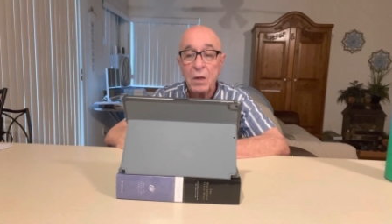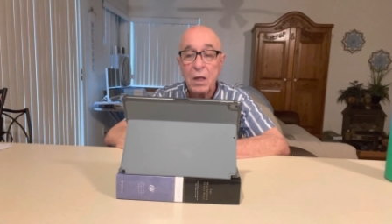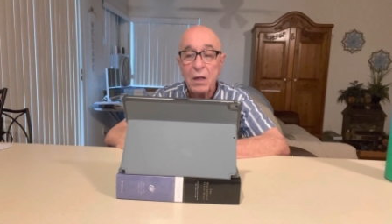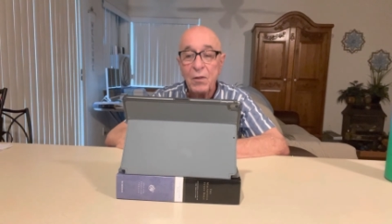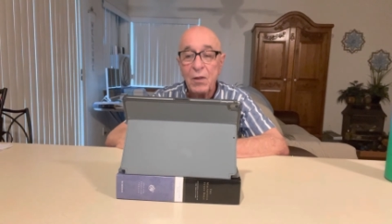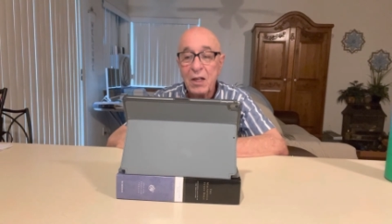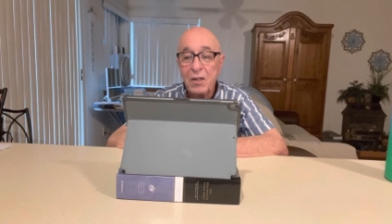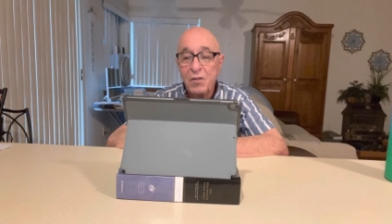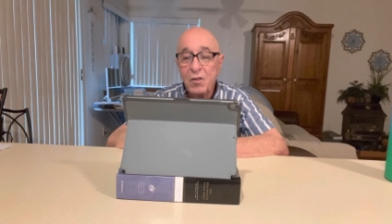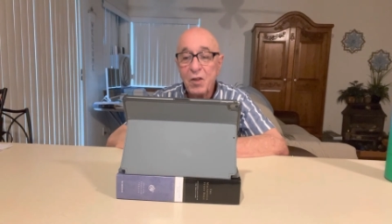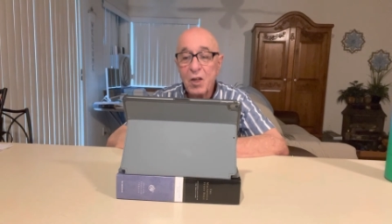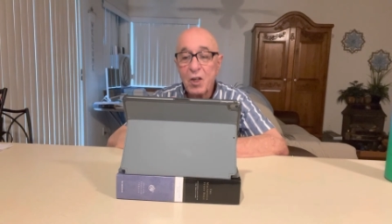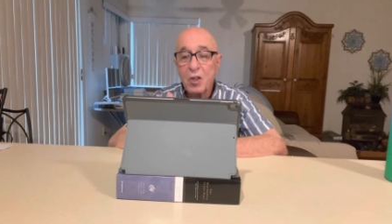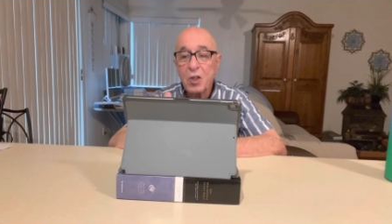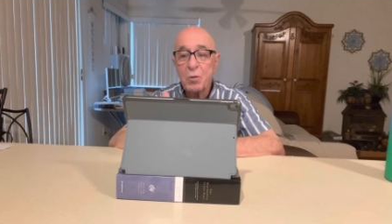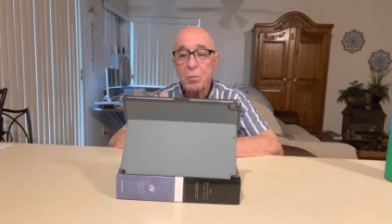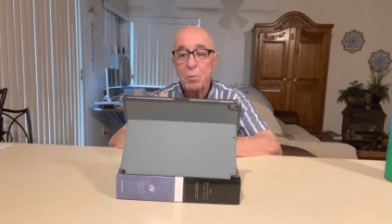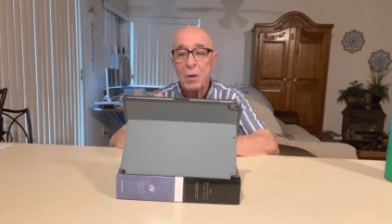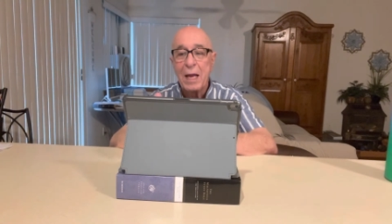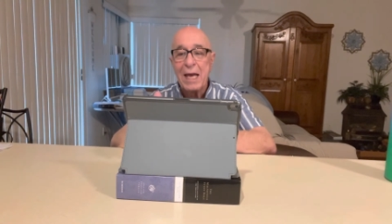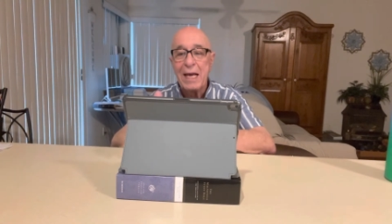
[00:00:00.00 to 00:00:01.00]
This
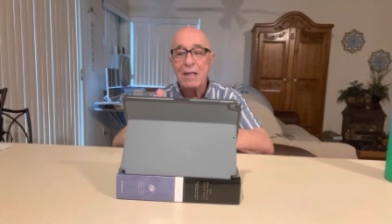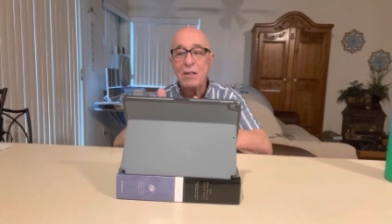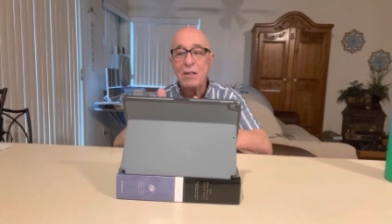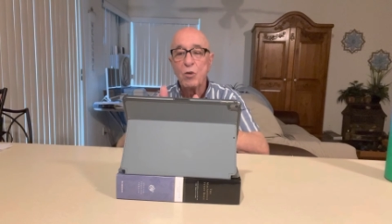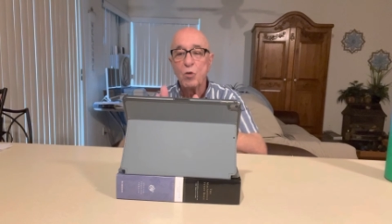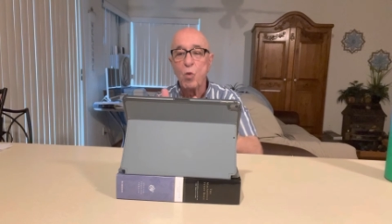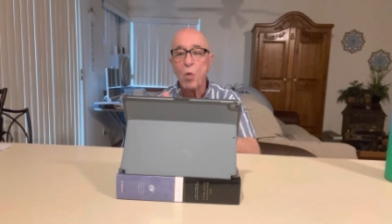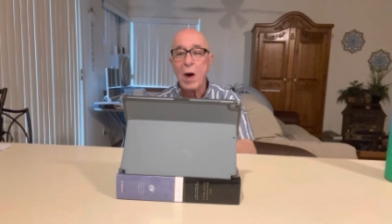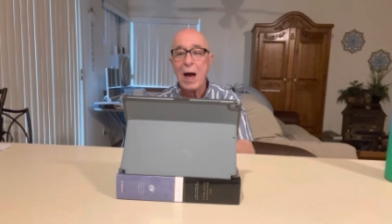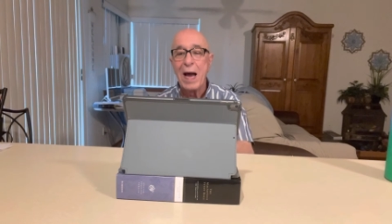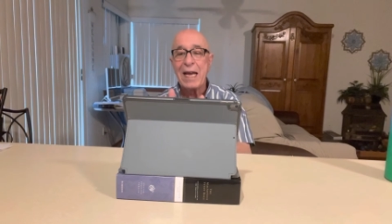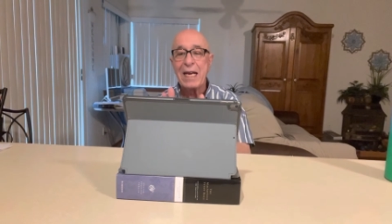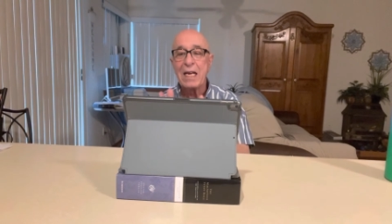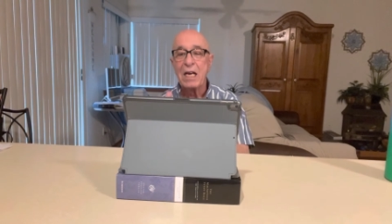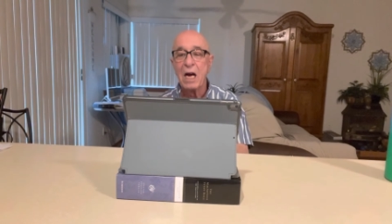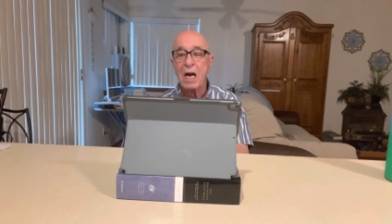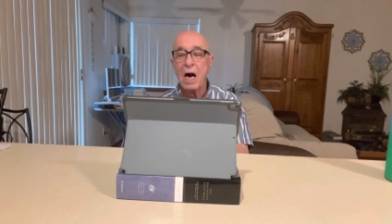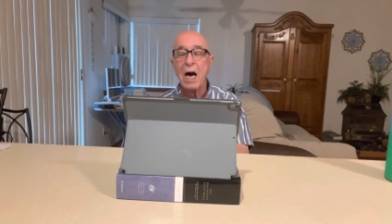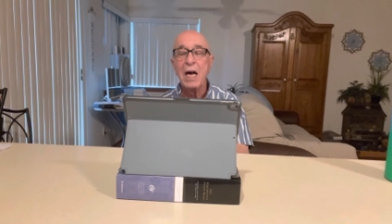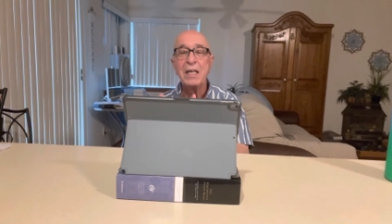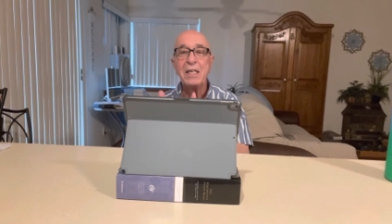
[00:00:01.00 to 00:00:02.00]
explains why
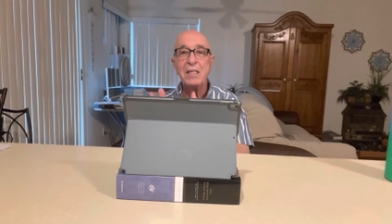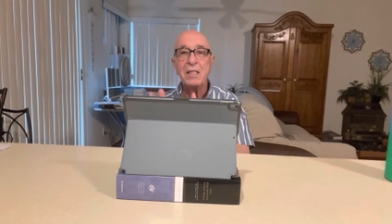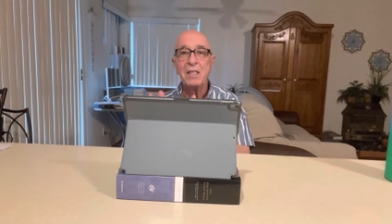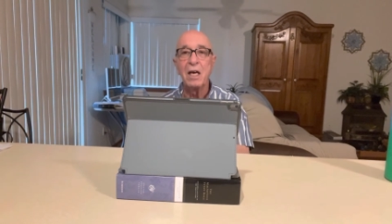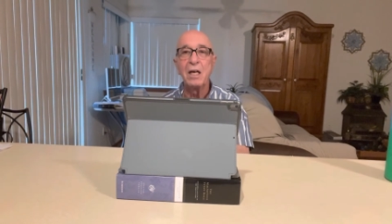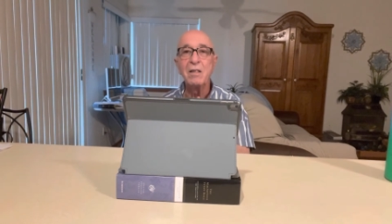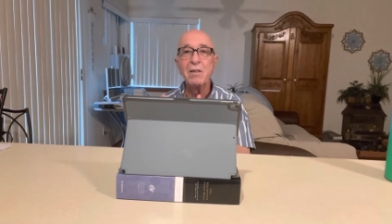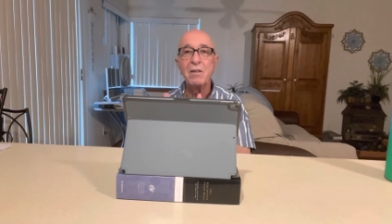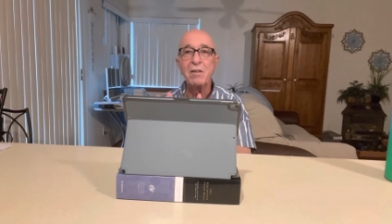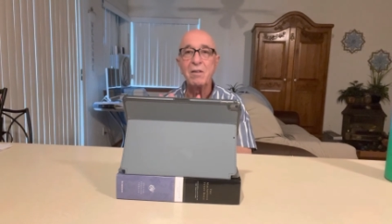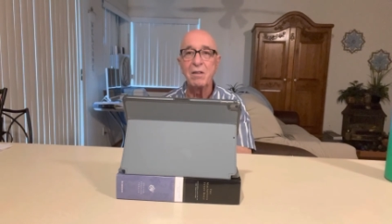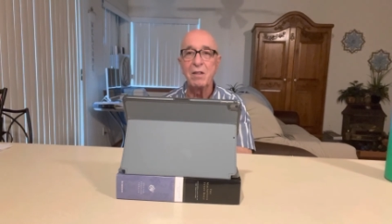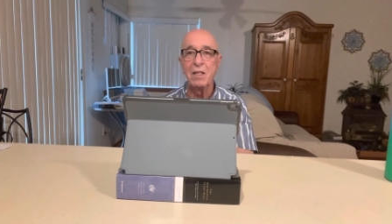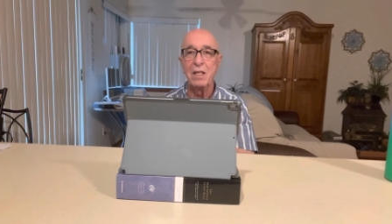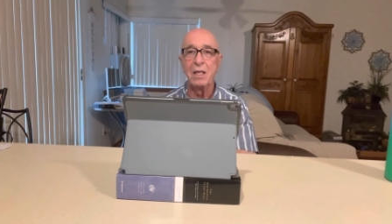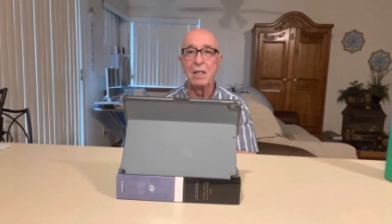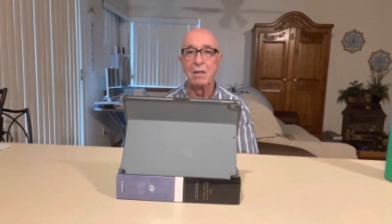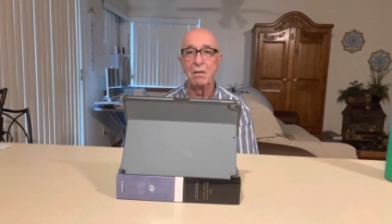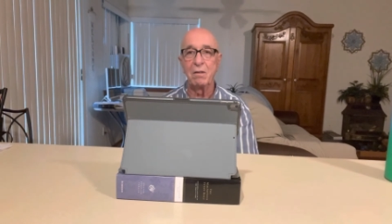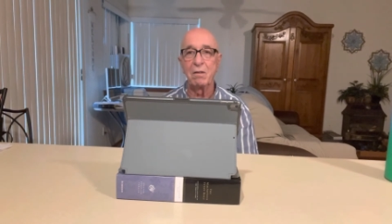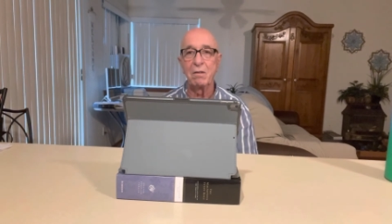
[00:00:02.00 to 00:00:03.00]
God does
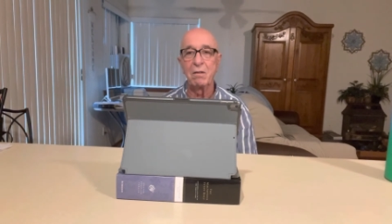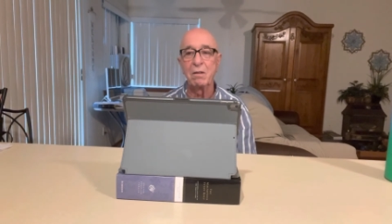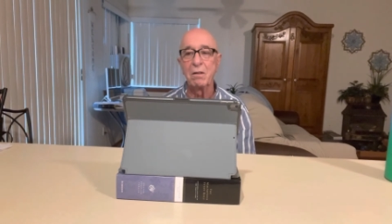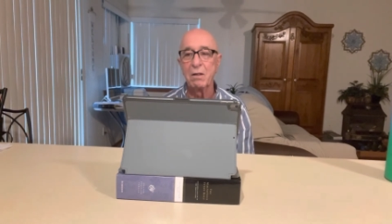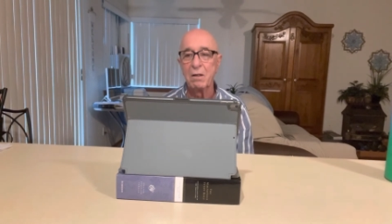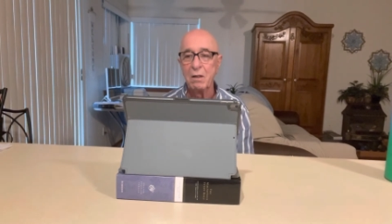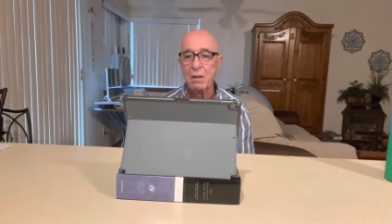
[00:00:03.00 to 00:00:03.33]
this.